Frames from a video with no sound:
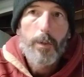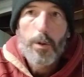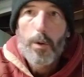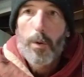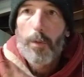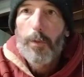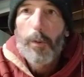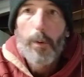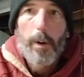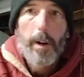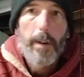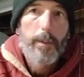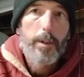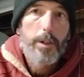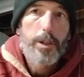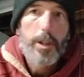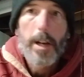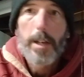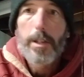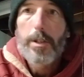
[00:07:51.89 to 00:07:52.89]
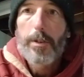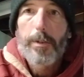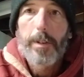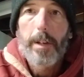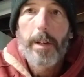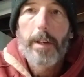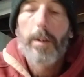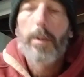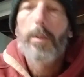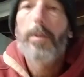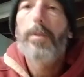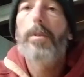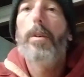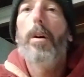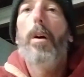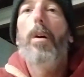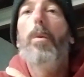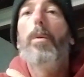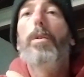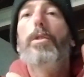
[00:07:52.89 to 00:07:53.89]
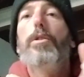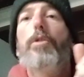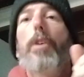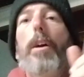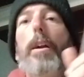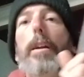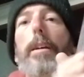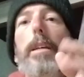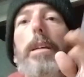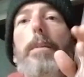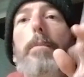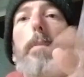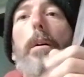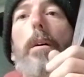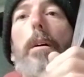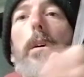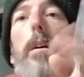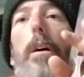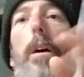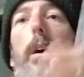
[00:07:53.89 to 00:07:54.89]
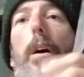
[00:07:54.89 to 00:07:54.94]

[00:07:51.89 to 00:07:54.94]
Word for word: you'll forever chase your tail so always try to keep a,